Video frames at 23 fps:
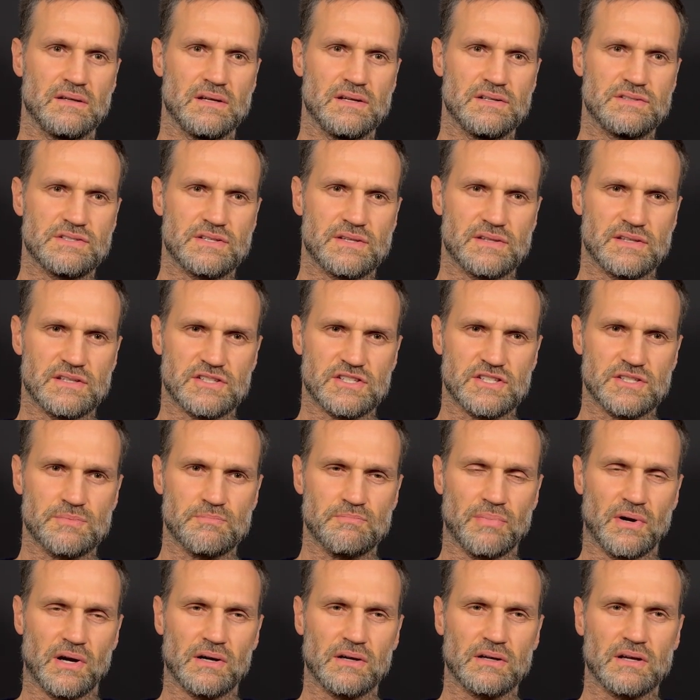It's the
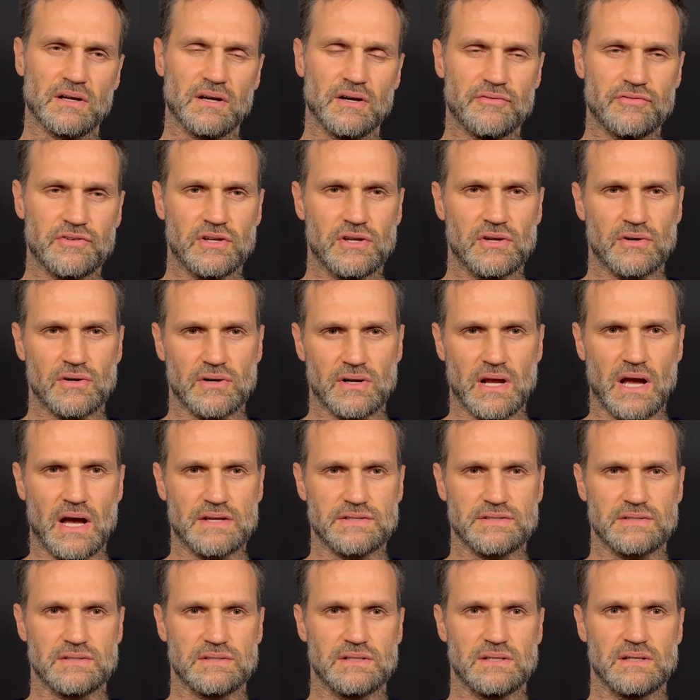spark of
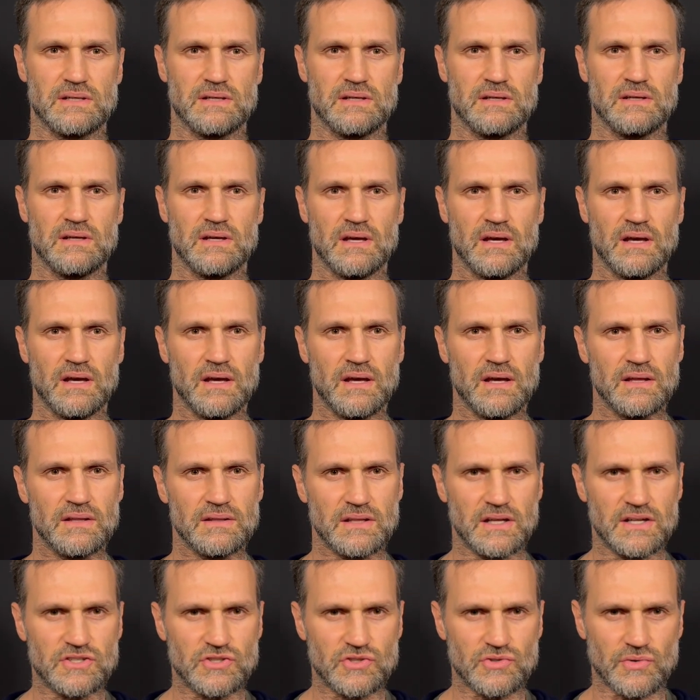curiosity
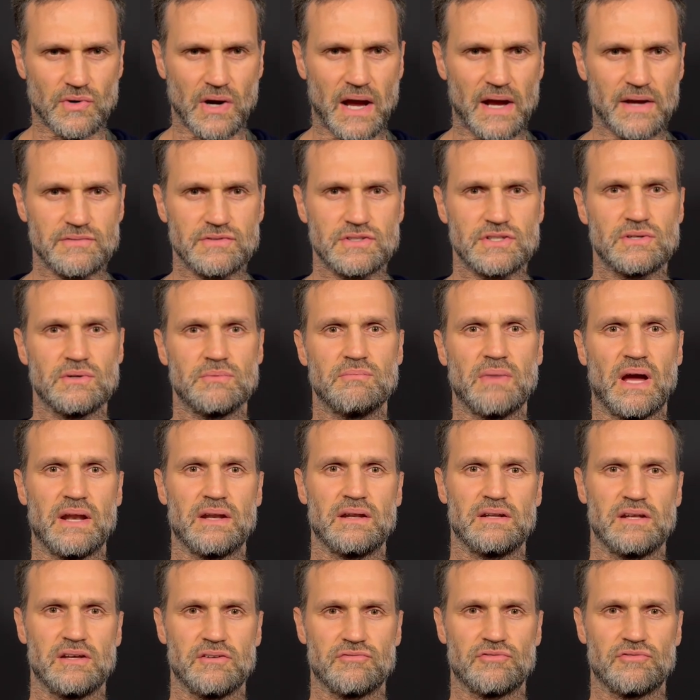that drives humanity